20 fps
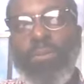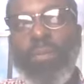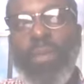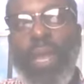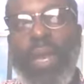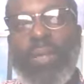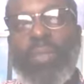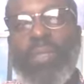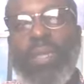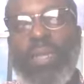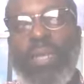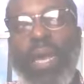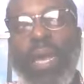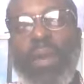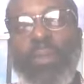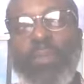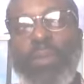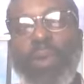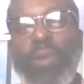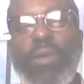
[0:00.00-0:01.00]
has a lot
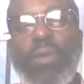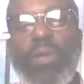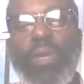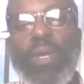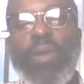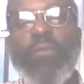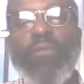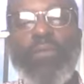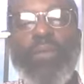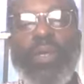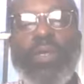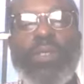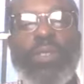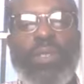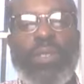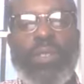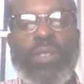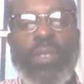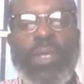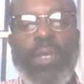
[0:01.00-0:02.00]
of parallel
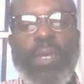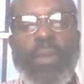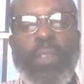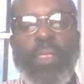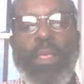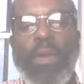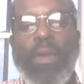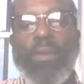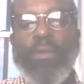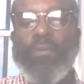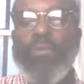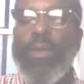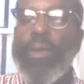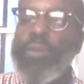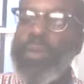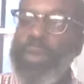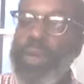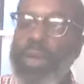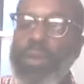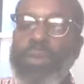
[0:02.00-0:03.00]
verses in it from
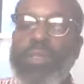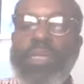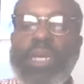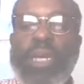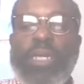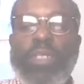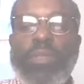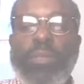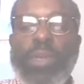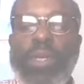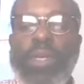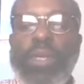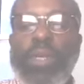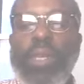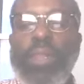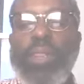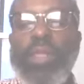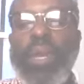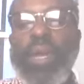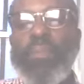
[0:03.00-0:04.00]
the Old Testament
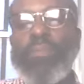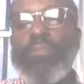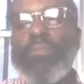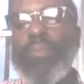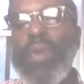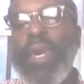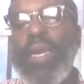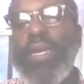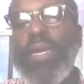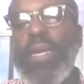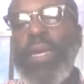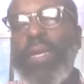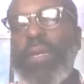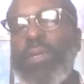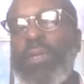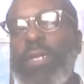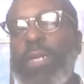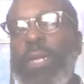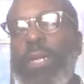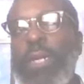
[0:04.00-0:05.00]
that make it
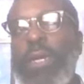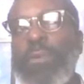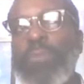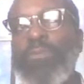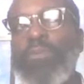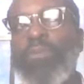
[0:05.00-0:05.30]
um,